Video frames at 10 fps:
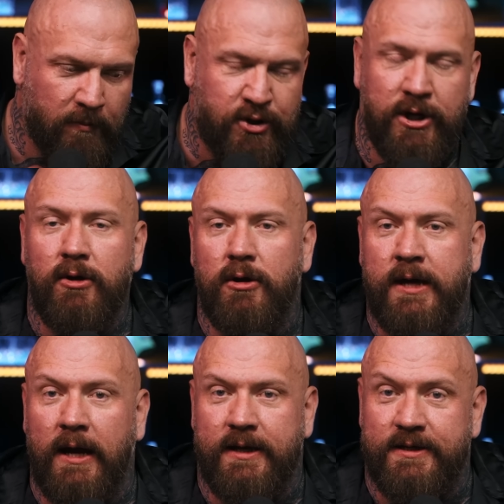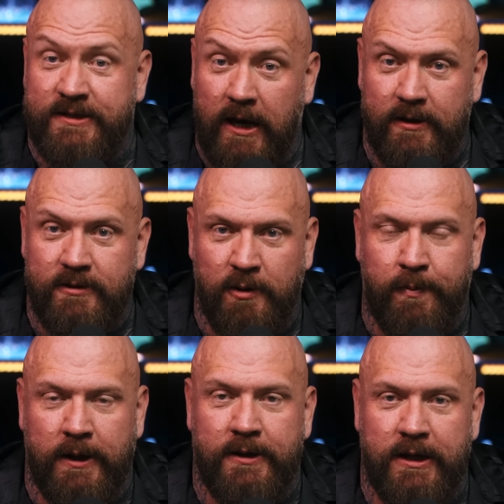Machine Gun Kelly is signed to
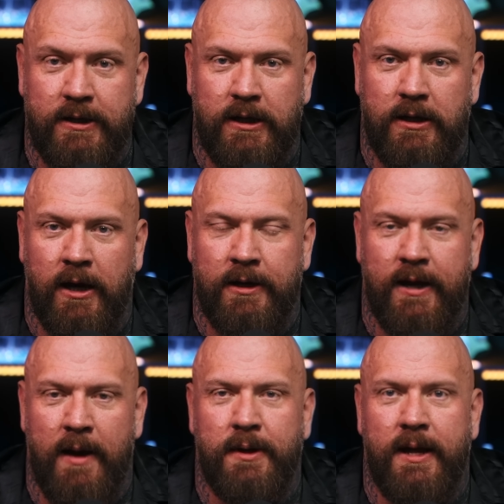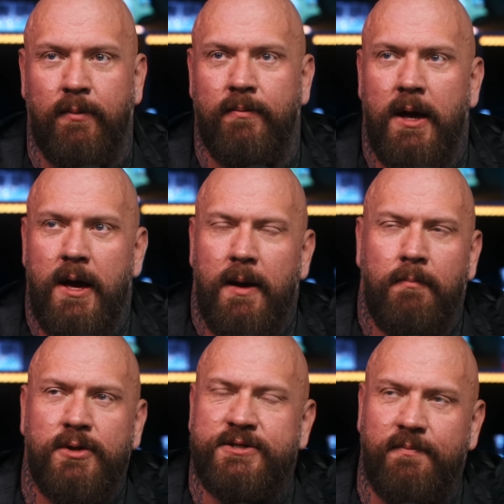P. Diddy, and Eminem
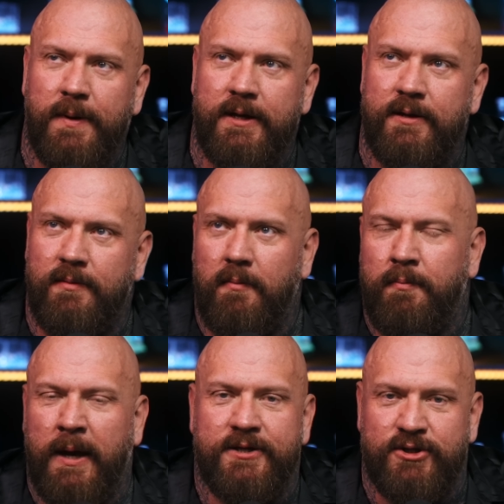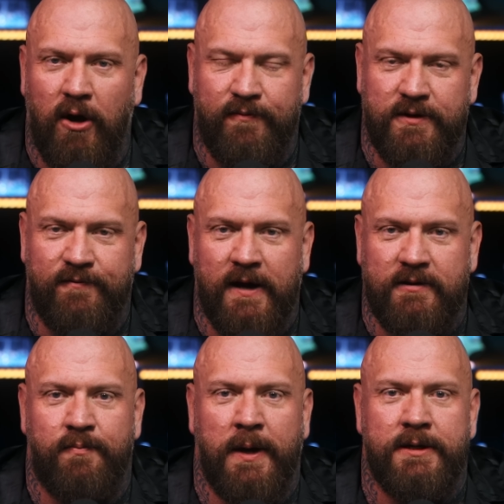must have been pissed off at the
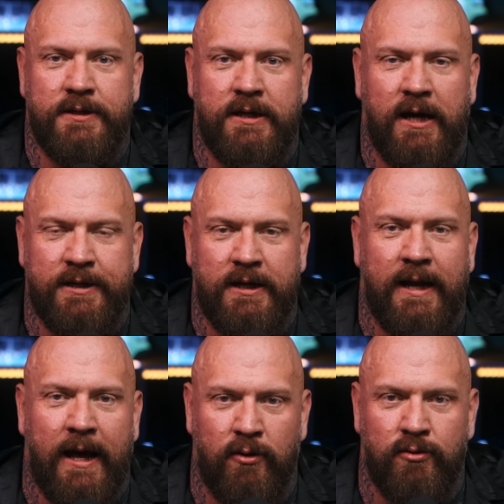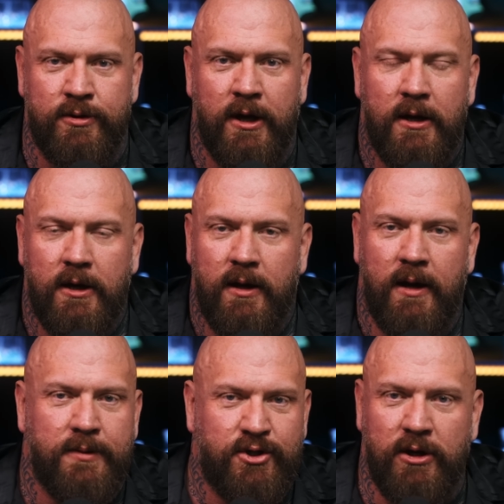fact that P. Diddy had allowed
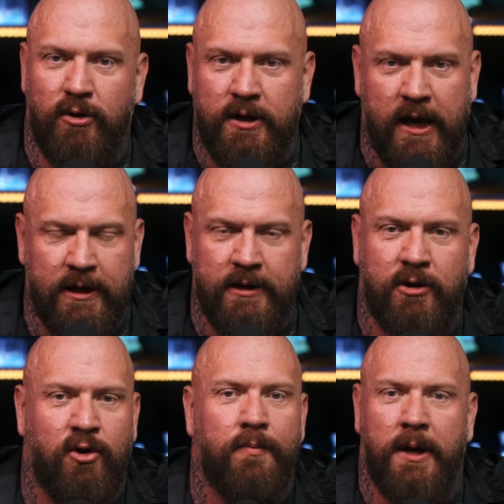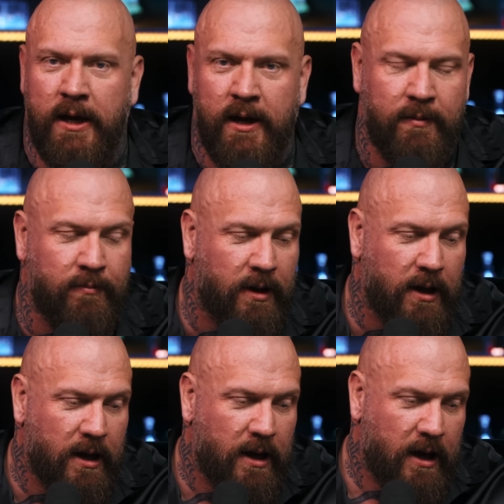Machine Gun Kelly to come at him
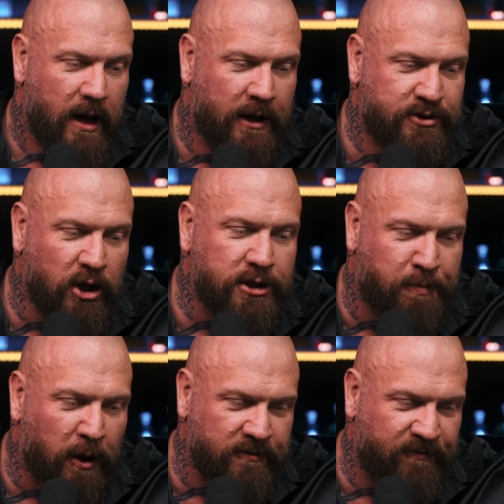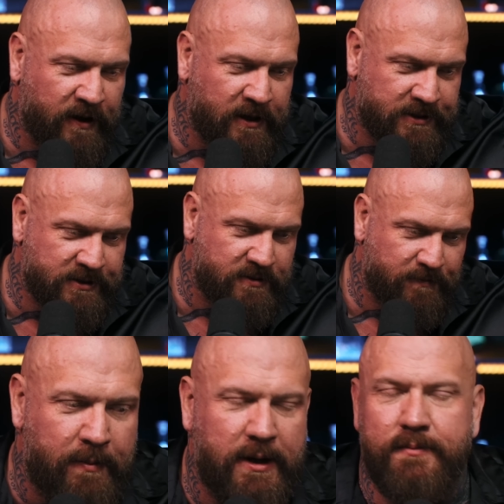and starts pointing fingers.
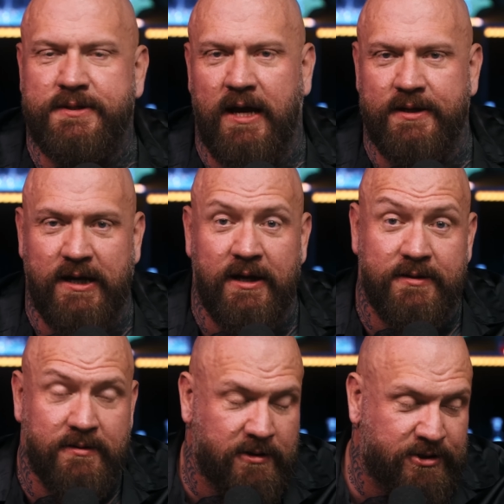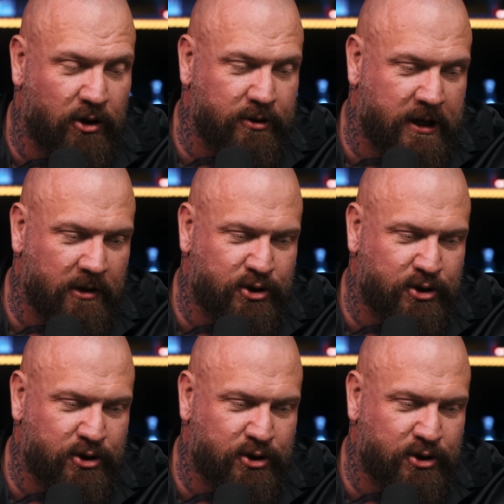Eminem says in the song Kill